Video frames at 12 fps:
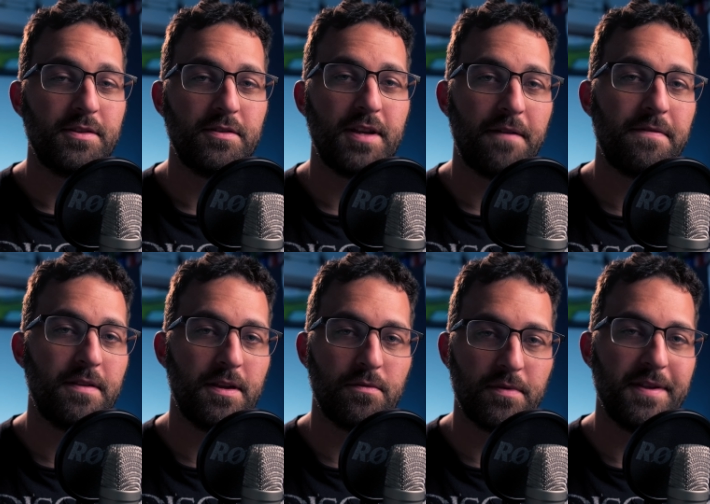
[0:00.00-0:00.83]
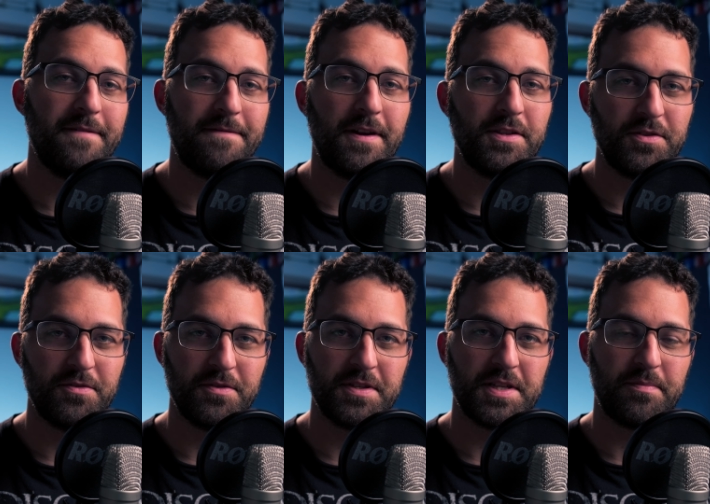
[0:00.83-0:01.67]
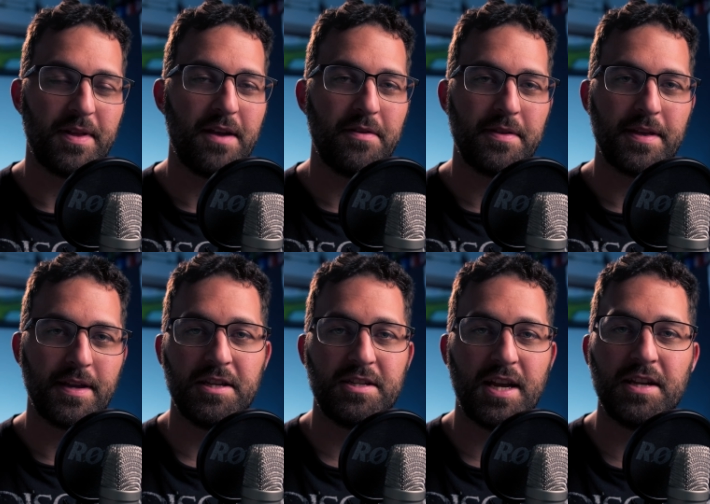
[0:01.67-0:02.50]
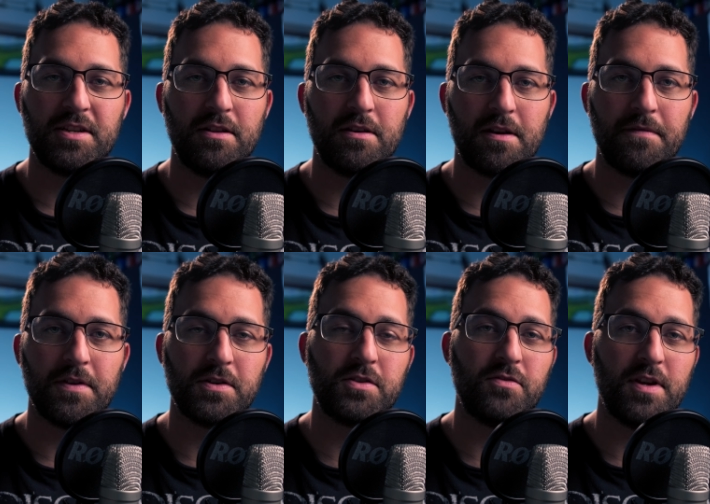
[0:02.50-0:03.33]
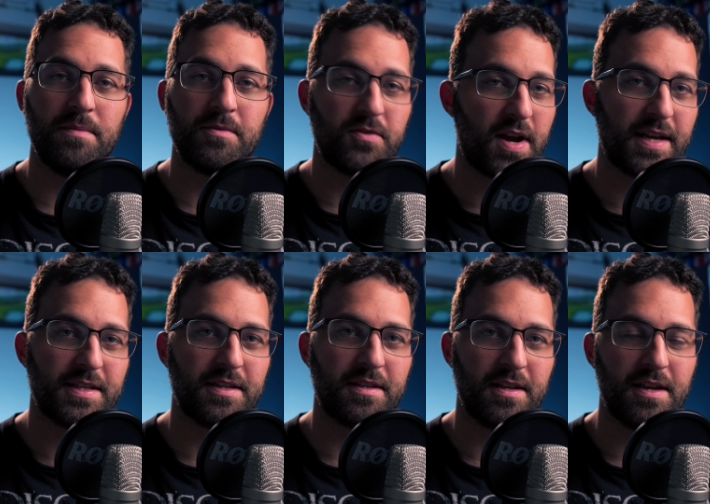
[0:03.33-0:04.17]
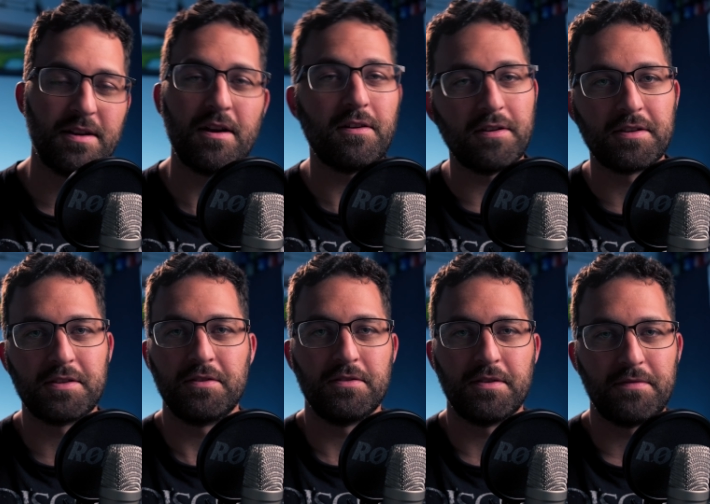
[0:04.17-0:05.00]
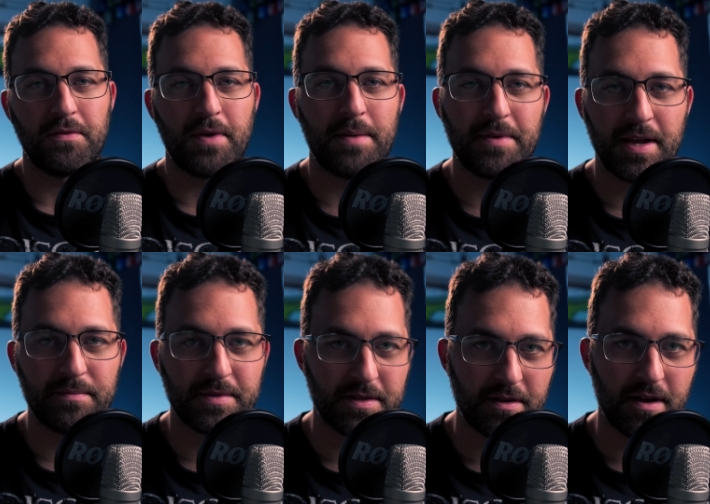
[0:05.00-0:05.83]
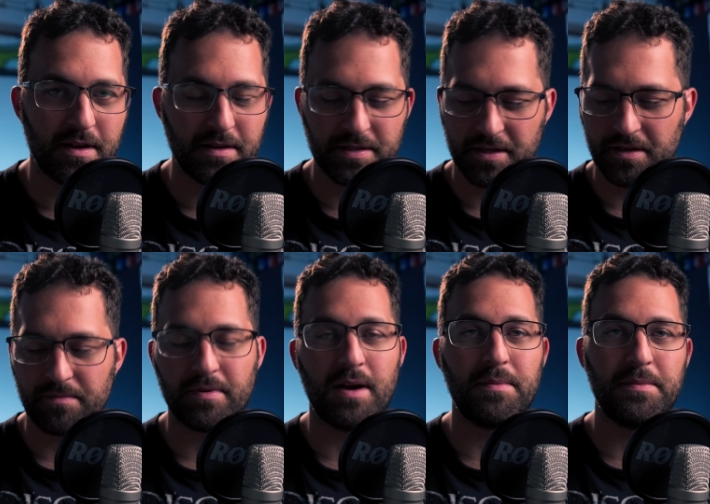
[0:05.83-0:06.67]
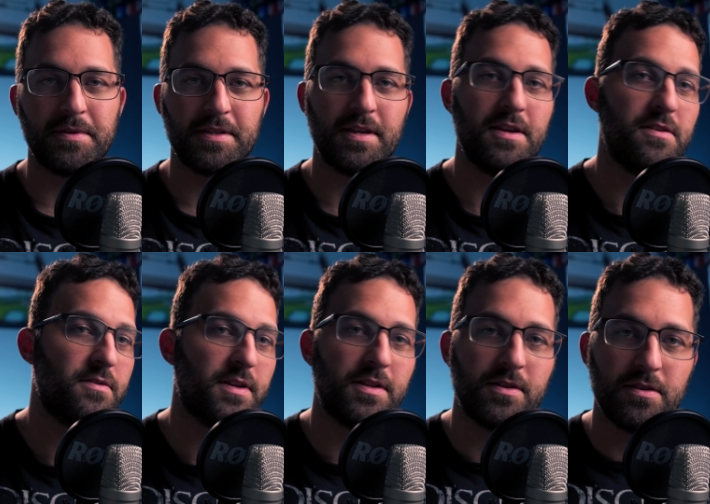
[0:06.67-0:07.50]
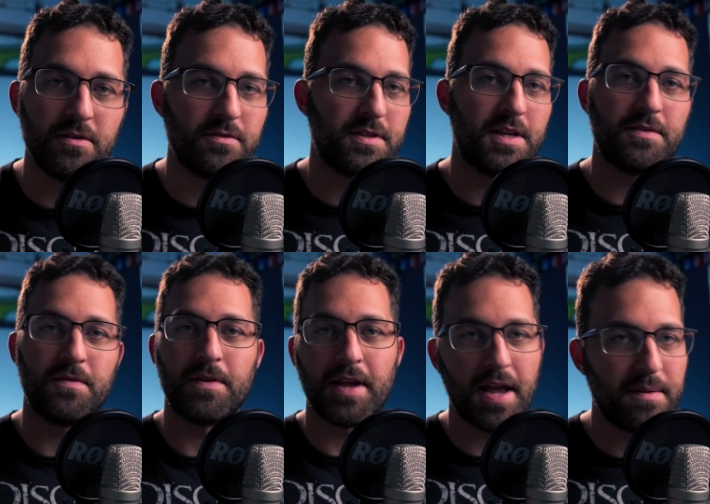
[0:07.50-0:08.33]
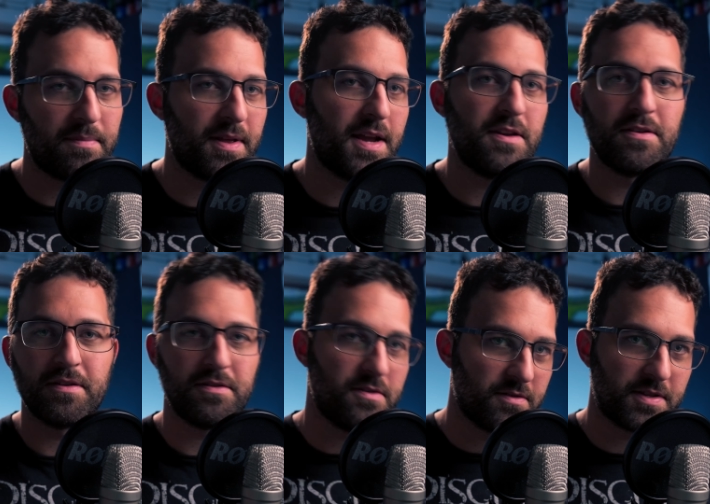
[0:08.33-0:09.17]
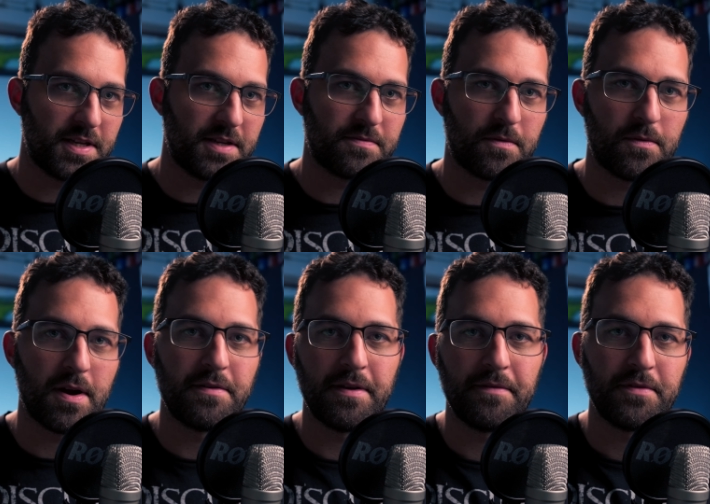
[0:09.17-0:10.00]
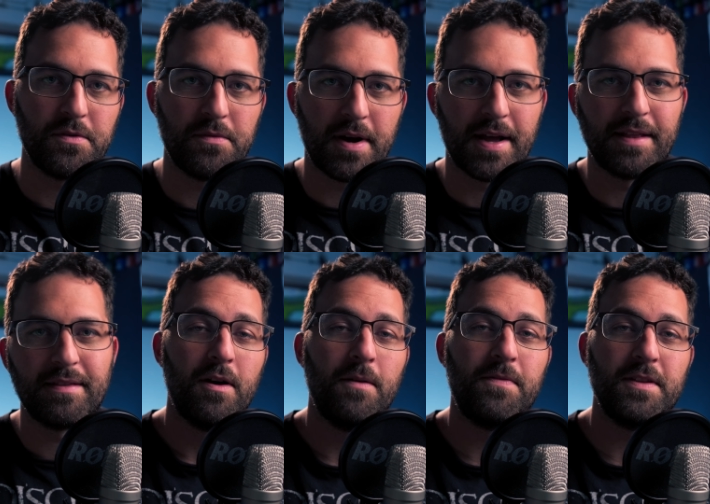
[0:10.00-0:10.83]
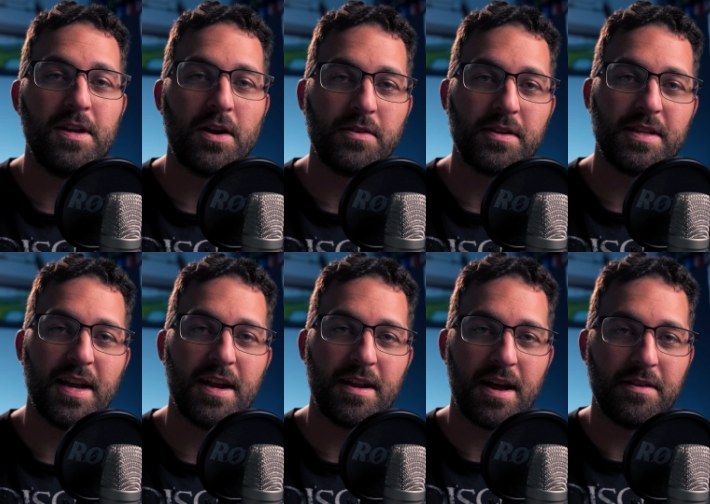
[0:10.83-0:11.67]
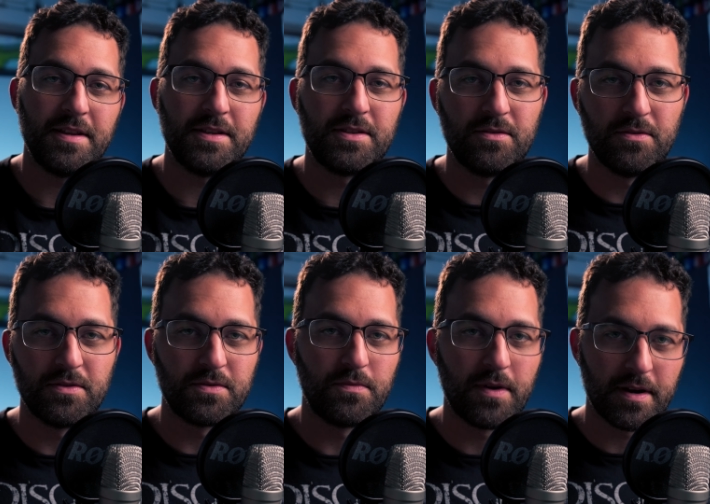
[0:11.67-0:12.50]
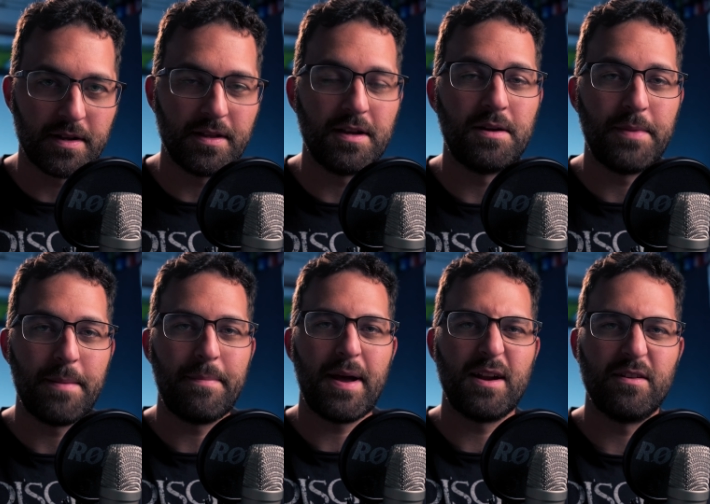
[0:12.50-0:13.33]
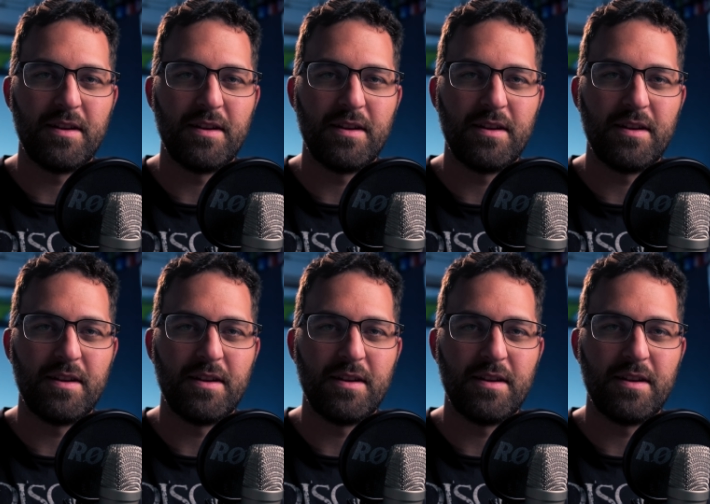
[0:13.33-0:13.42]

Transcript: are definitely really fun tools to play with and can change the look of your stream drastically and aren't exclusive to webcams at all. As you can probably see, you can use this for gameplay. You can use these for whatever you want, but hopefully you understand how these tools work a little bit better